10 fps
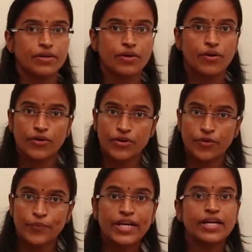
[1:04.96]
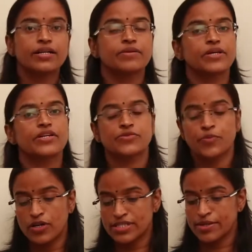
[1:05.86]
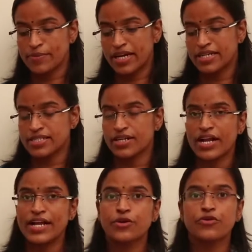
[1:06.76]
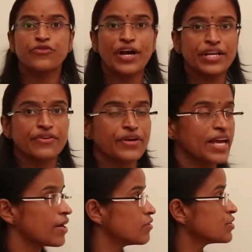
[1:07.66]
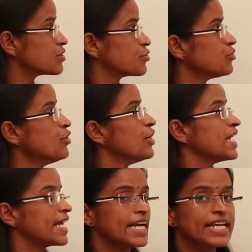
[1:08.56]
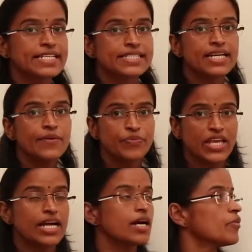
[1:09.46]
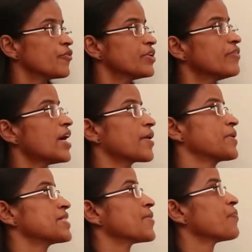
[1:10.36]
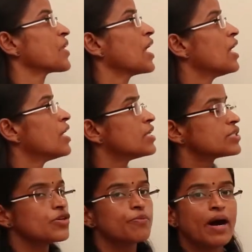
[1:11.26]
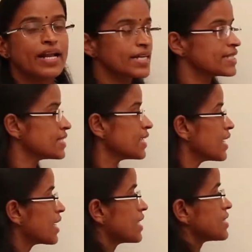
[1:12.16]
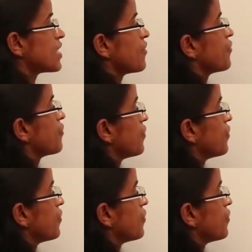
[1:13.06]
hot topic because policymakers are trying to find way outs to increase the income of the farmers. So marketing is a